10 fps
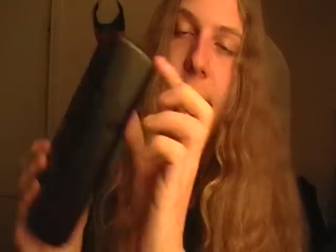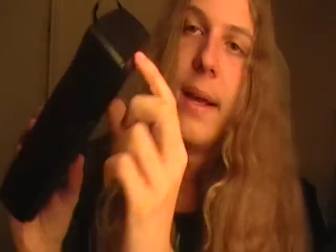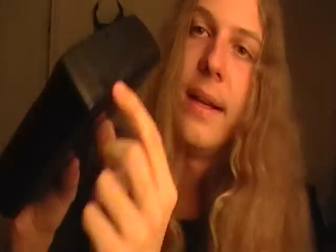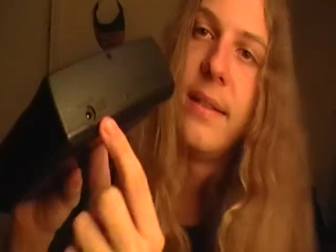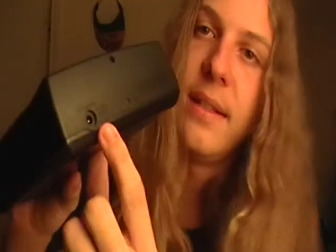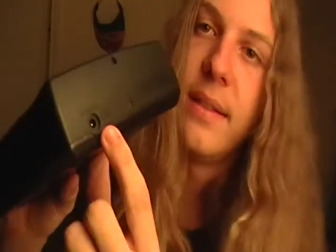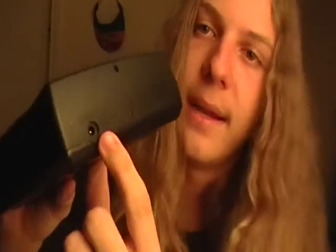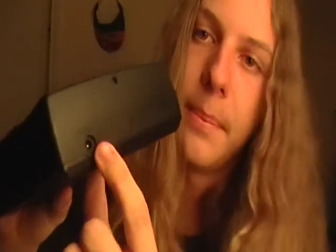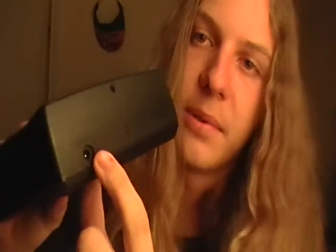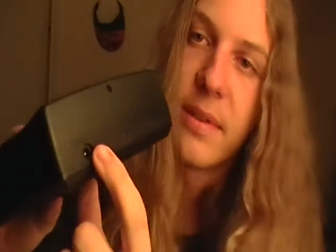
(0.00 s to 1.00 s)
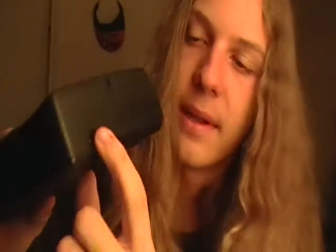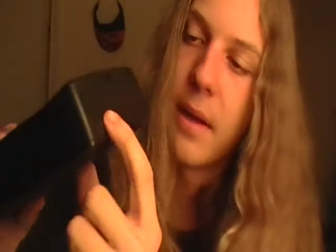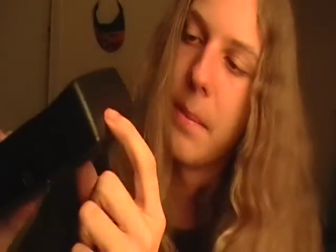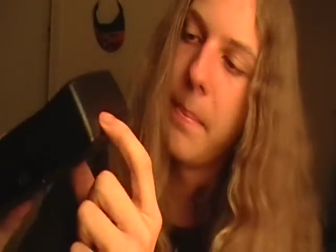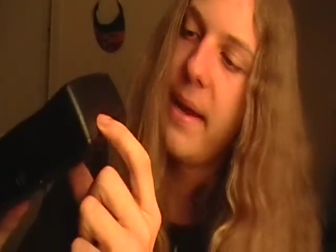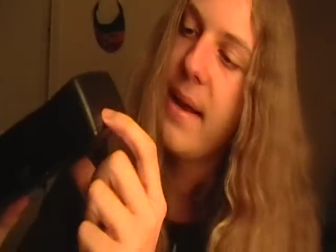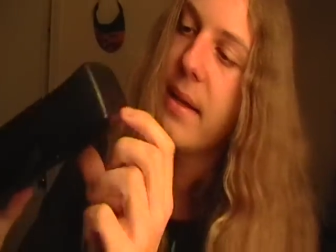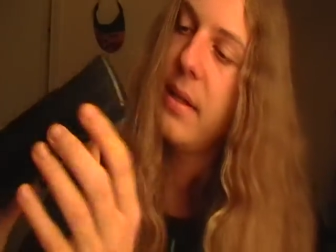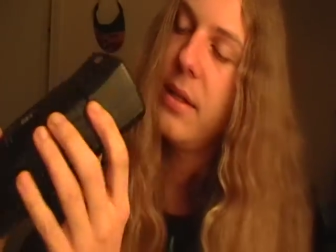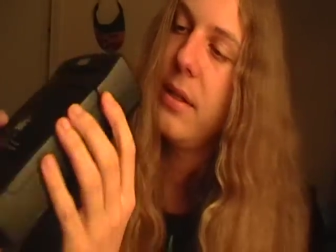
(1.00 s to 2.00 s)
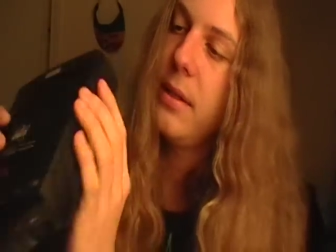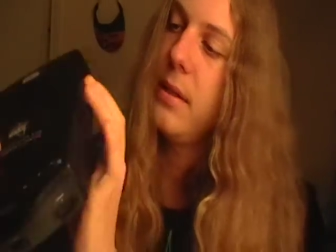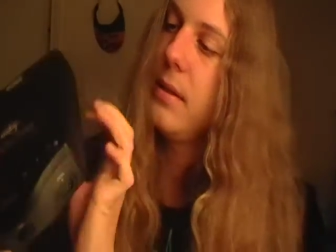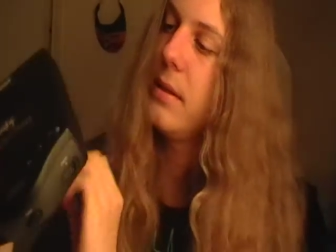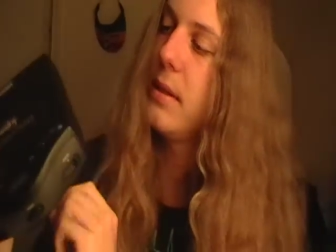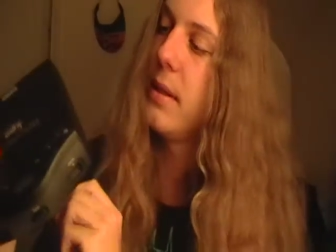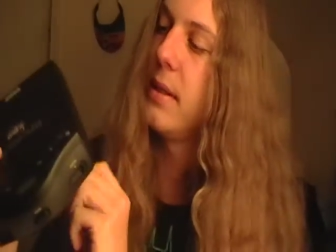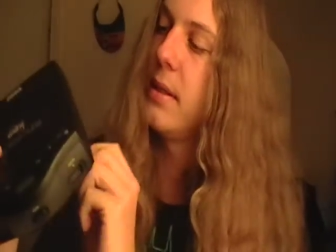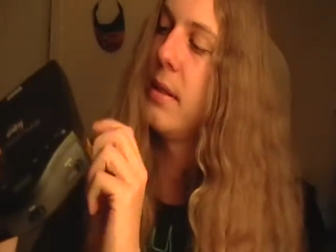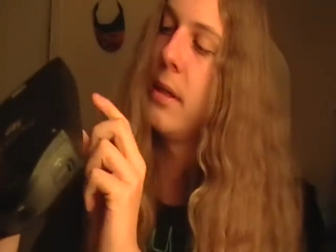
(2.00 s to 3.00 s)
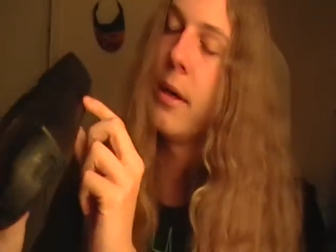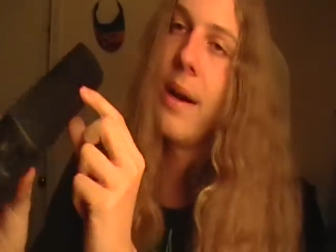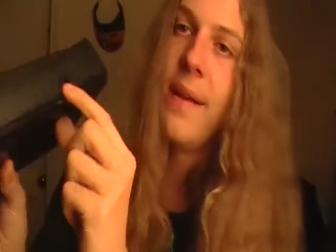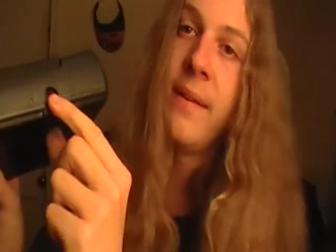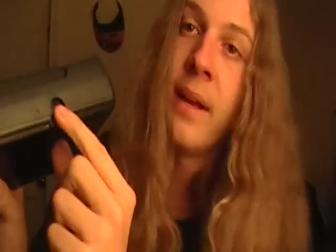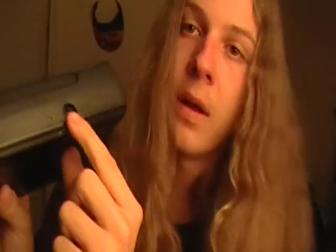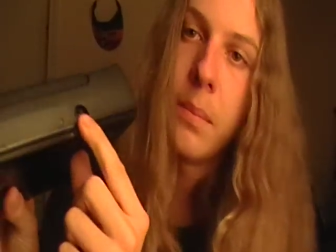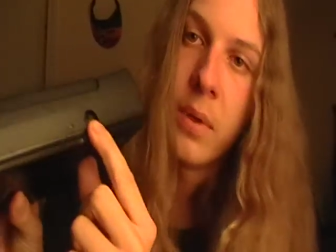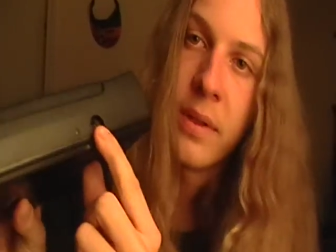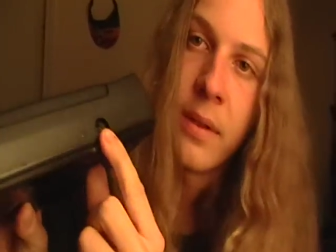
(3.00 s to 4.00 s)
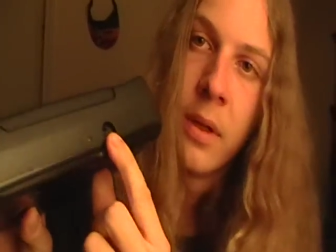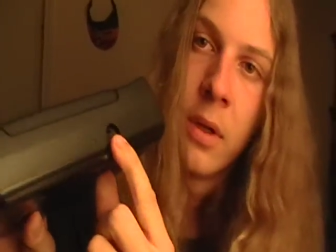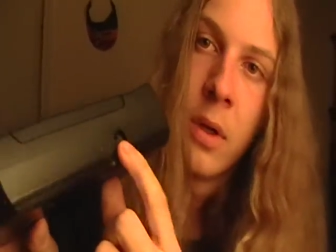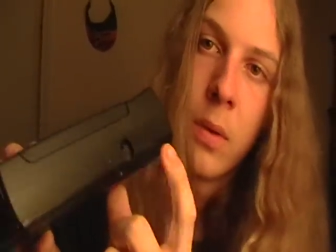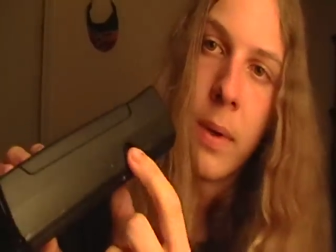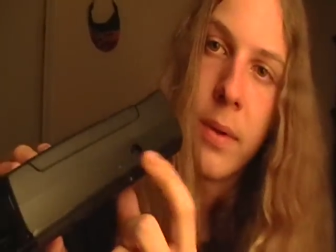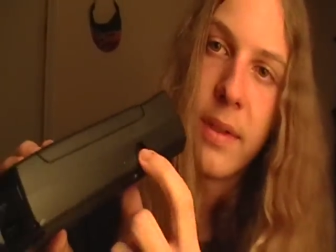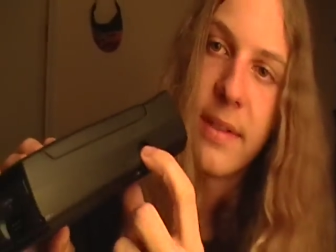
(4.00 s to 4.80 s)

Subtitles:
AC adapter slot on the back, and our AV output right on the